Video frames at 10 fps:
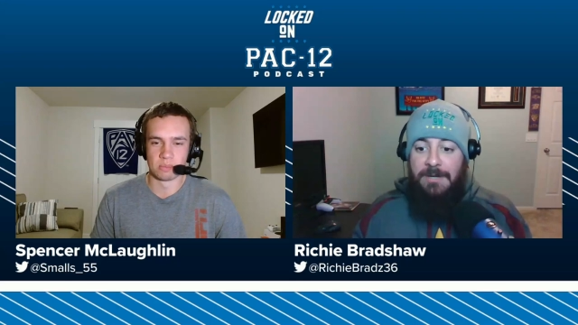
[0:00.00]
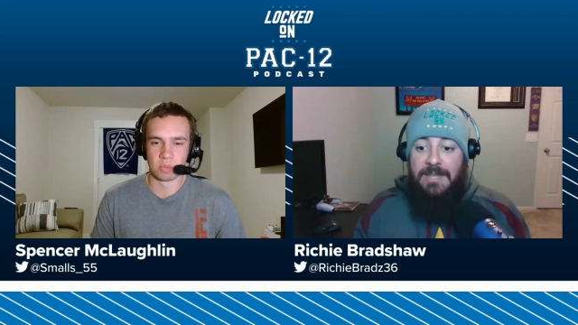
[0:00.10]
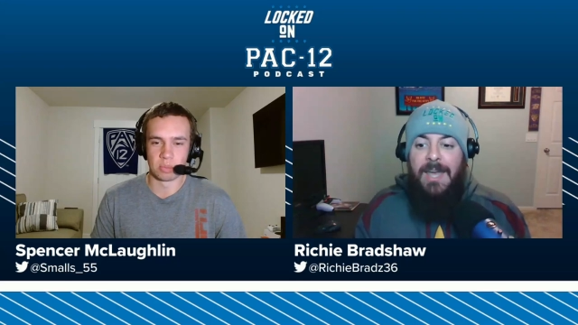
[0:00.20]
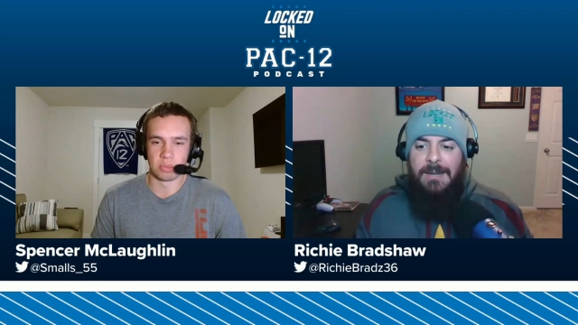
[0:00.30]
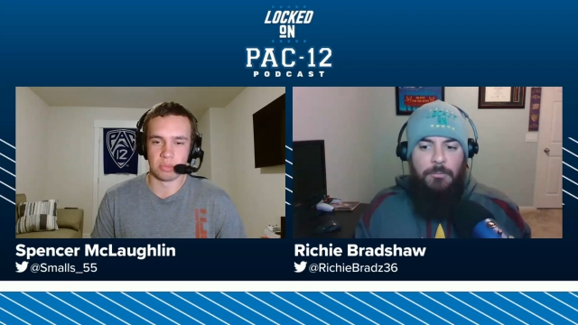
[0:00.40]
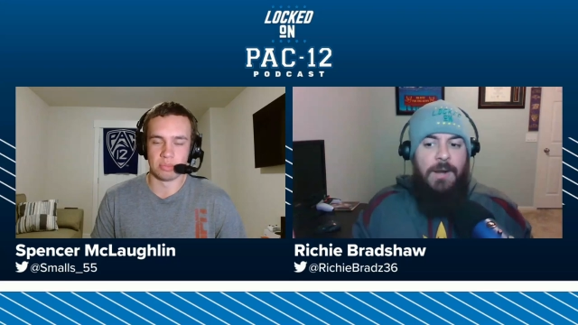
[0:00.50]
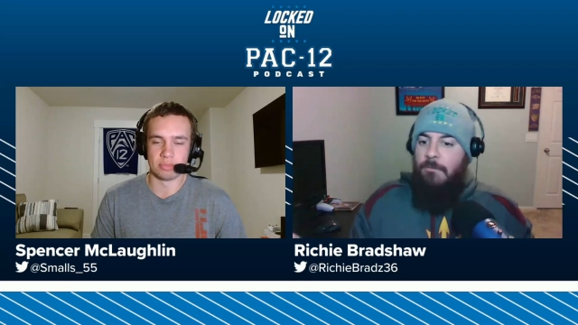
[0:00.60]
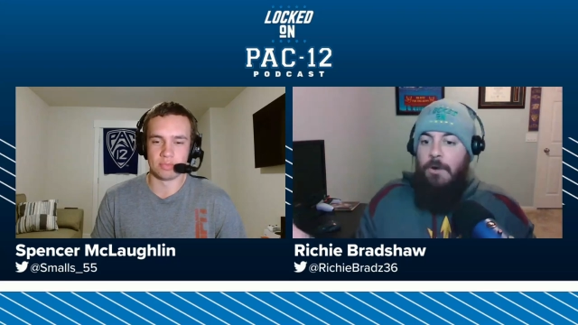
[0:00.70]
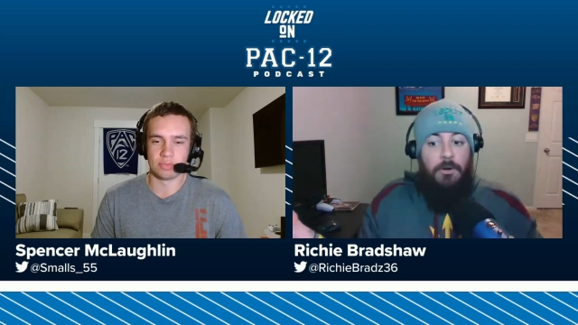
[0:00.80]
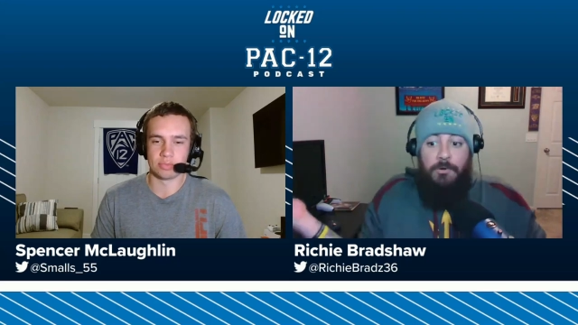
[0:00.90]
Speaker 1: And again, right,
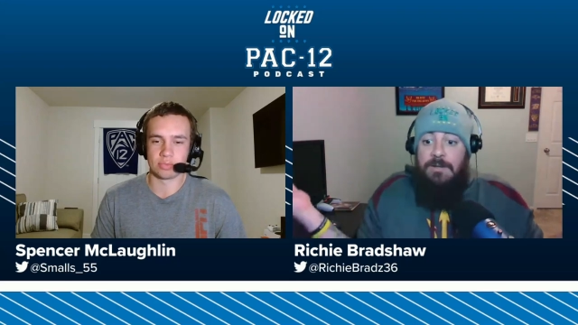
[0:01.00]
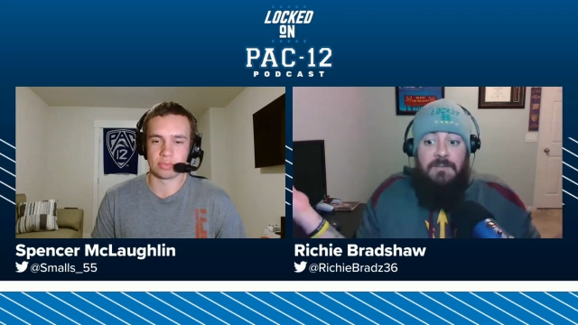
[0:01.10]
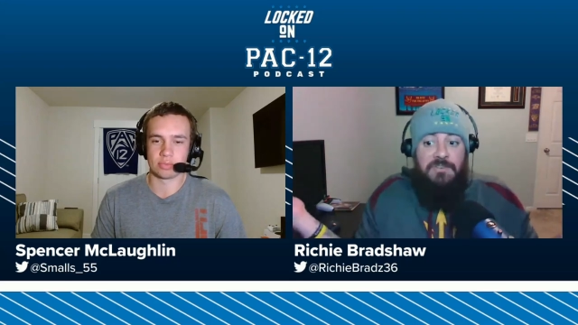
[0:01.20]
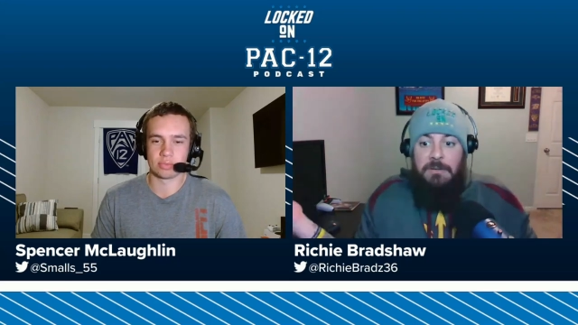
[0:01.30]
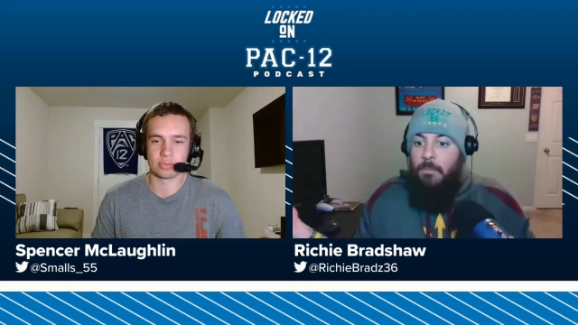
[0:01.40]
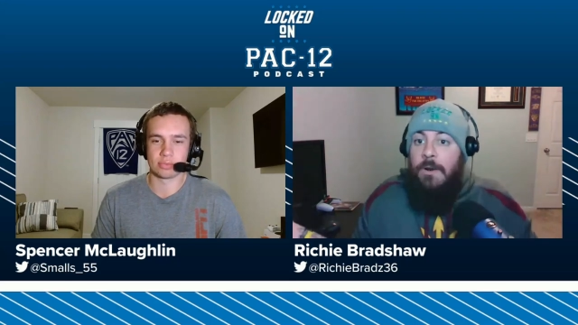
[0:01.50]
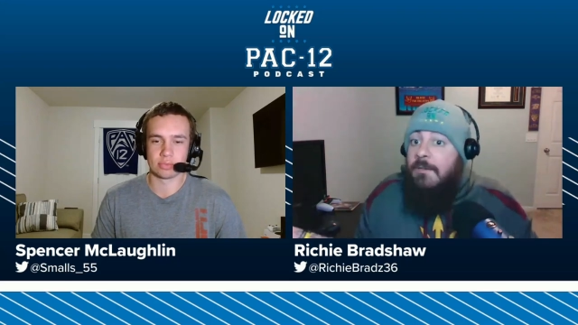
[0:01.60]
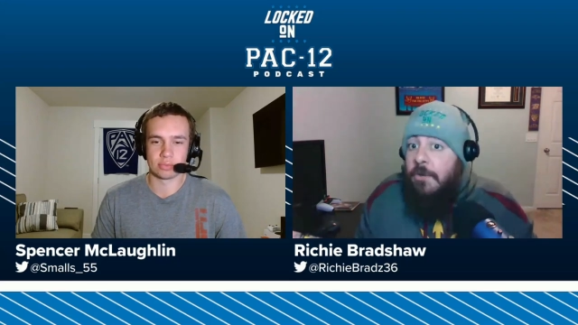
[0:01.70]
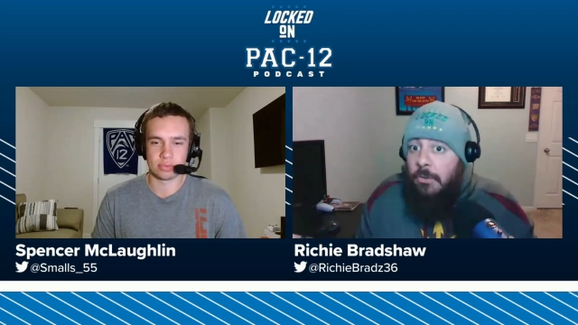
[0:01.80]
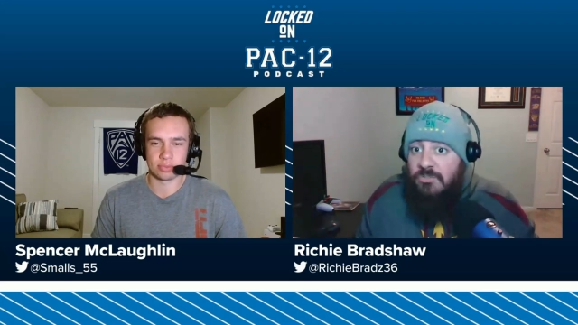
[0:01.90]
wrong, or indifferent,
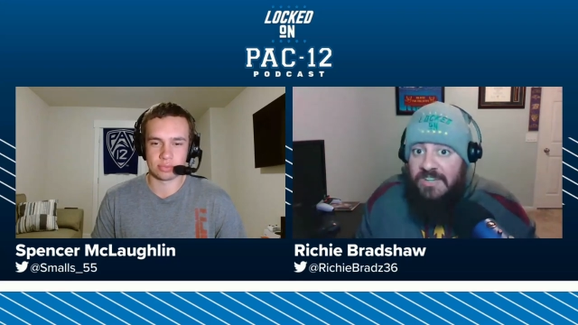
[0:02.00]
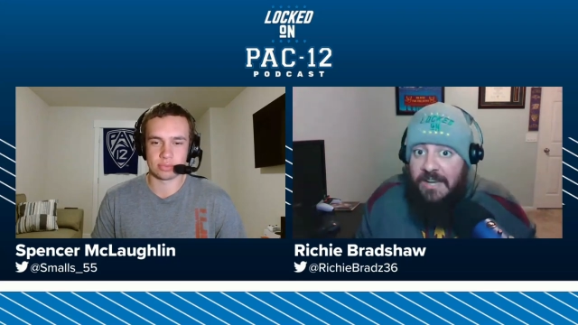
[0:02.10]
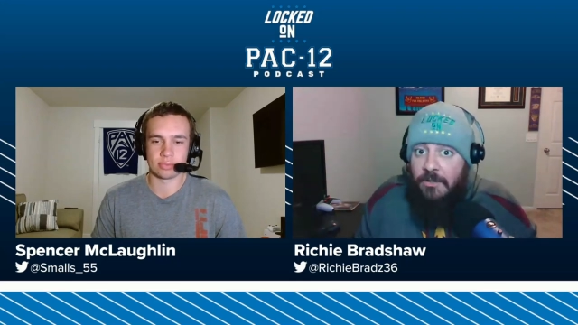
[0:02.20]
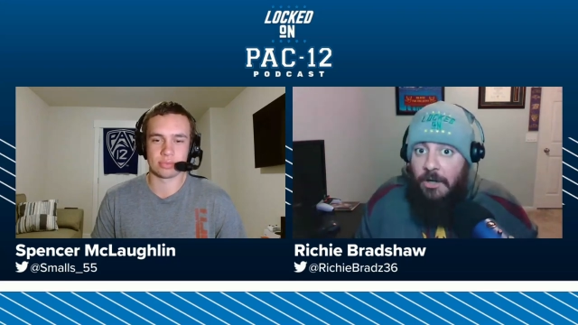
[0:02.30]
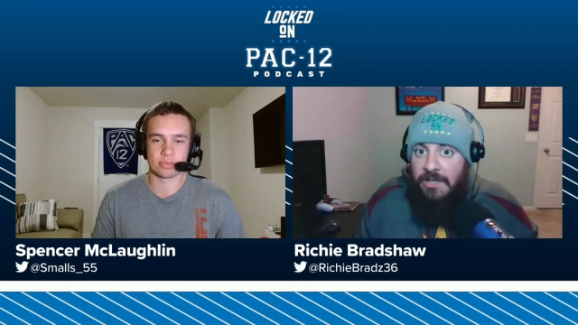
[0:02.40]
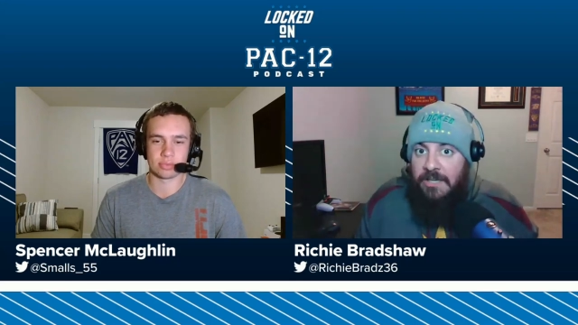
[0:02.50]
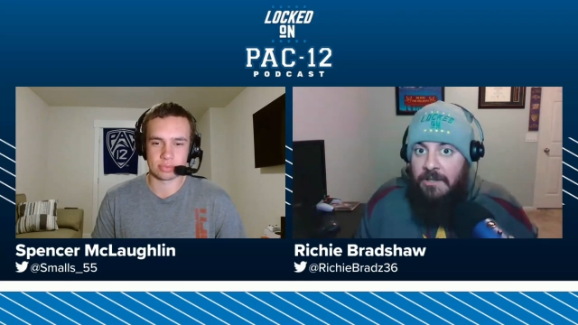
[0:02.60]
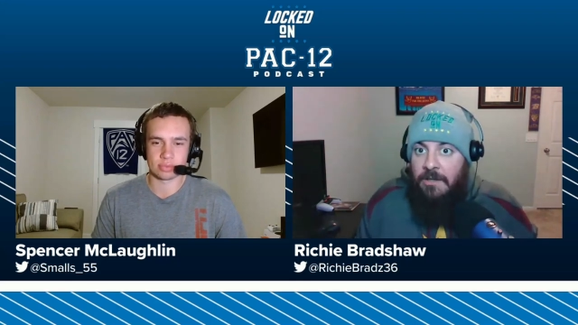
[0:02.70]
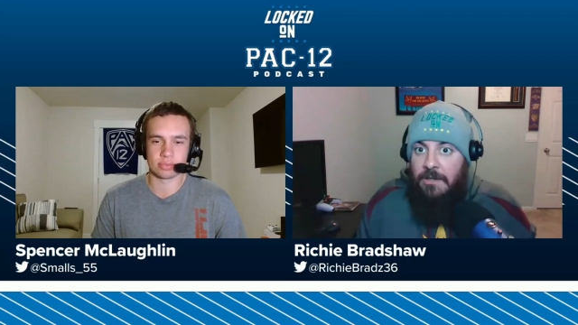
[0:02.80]
wherever you stand on it,